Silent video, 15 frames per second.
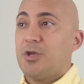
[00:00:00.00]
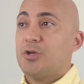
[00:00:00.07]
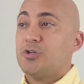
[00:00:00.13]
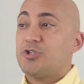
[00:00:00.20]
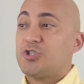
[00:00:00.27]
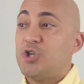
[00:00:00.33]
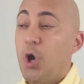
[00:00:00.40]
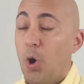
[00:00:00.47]

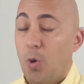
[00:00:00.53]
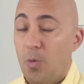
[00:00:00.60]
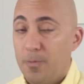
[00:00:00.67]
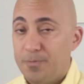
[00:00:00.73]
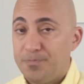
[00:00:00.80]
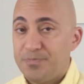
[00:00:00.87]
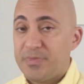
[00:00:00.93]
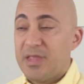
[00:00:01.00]
So
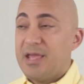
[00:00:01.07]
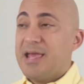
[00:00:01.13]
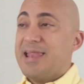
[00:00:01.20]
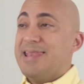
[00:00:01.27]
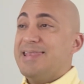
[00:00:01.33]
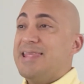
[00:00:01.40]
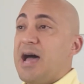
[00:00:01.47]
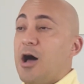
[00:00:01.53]

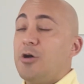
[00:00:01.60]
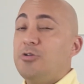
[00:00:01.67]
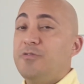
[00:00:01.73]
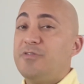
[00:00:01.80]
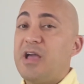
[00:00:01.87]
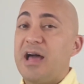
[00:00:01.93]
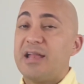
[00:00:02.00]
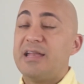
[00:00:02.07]
now
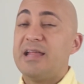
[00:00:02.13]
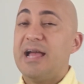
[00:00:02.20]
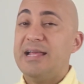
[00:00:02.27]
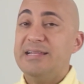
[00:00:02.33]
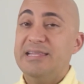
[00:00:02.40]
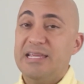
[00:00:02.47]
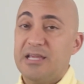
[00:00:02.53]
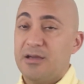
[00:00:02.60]
you've got an
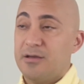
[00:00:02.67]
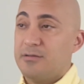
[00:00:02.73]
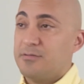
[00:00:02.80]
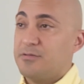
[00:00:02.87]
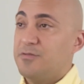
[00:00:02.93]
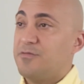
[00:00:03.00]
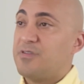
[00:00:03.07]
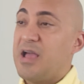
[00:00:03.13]
idea.
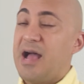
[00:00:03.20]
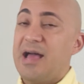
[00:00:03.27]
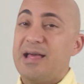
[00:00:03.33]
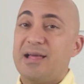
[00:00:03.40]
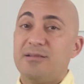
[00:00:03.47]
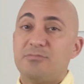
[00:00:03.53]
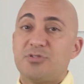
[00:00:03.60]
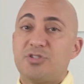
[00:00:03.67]
You've got